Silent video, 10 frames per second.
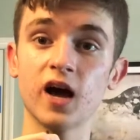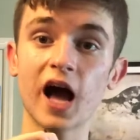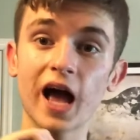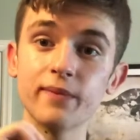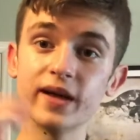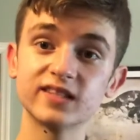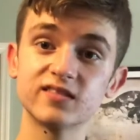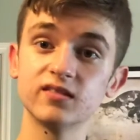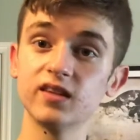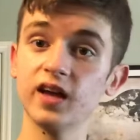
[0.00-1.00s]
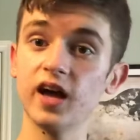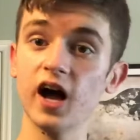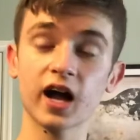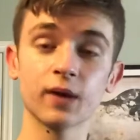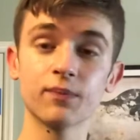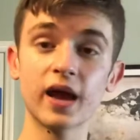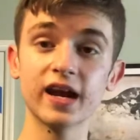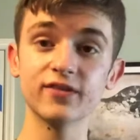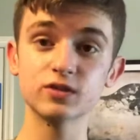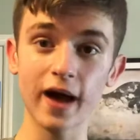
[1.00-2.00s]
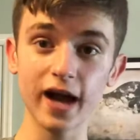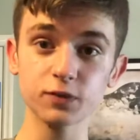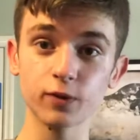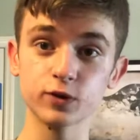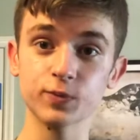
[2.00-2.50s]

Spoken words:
I met a competitive Smash Bros.